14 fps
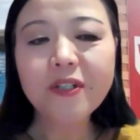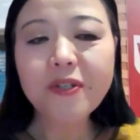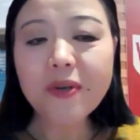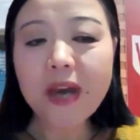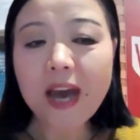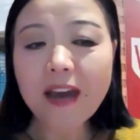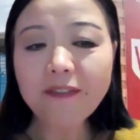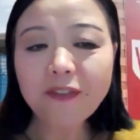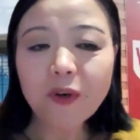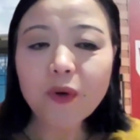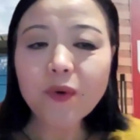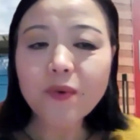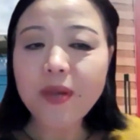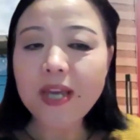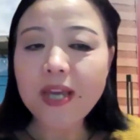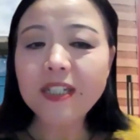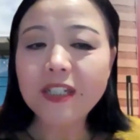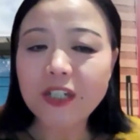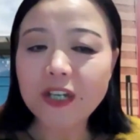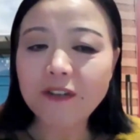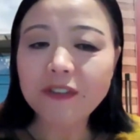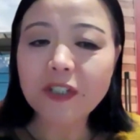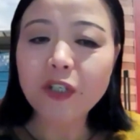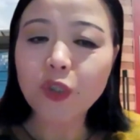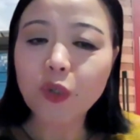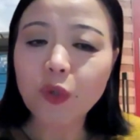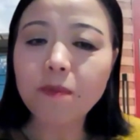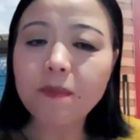You have all read Geoff's
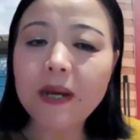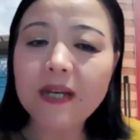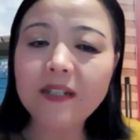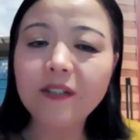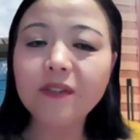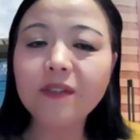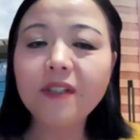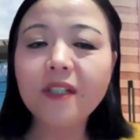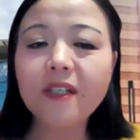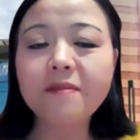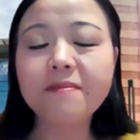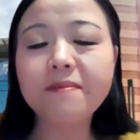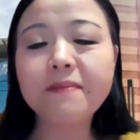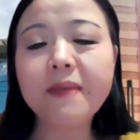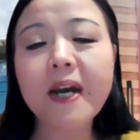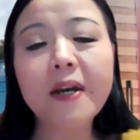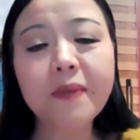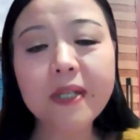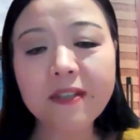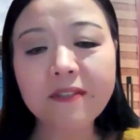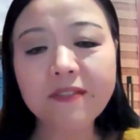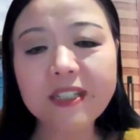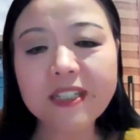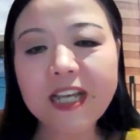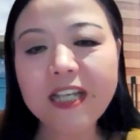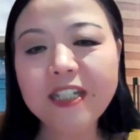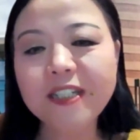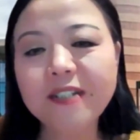short bio in our
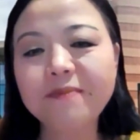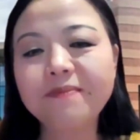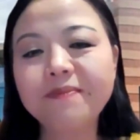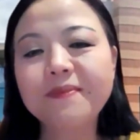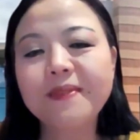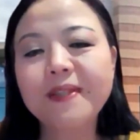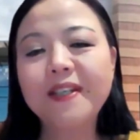invitation.